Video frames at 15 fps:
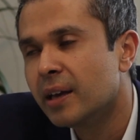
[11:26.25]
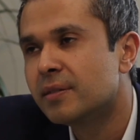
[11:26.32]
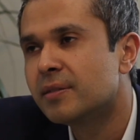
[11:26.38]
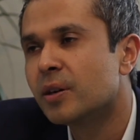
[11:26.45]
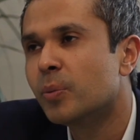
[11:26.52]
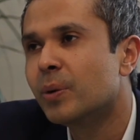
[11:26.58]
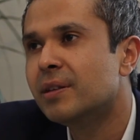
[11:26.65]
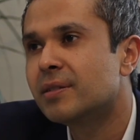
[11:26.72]
is
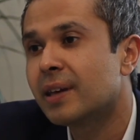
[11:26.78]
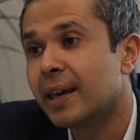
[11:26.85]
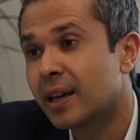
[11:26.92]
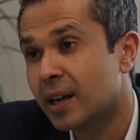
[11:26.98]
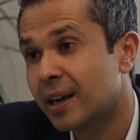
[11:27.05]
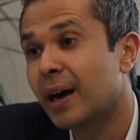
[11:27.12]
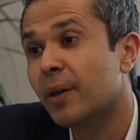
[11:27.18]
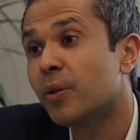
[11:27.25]
that we say
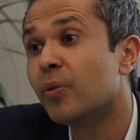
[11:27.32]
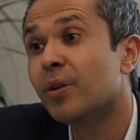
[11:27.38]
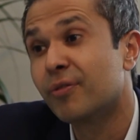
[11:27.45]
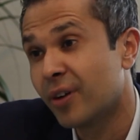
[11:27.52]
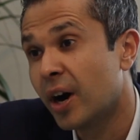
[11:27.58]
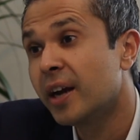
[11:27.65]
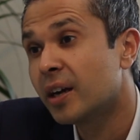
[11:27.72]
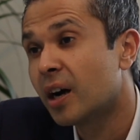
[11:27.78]
cut out the
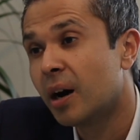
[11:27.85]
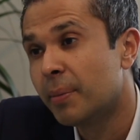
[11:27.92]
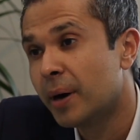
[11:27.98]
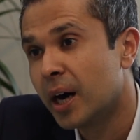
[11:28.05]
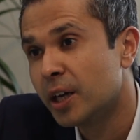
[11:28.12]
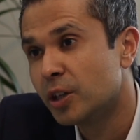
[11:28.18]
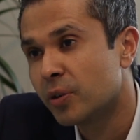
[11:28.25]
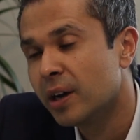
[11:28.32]
refined
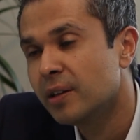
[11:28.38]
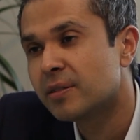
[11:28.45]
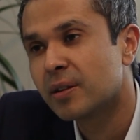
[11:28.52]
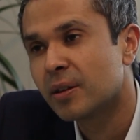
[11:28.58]
carbohydrates,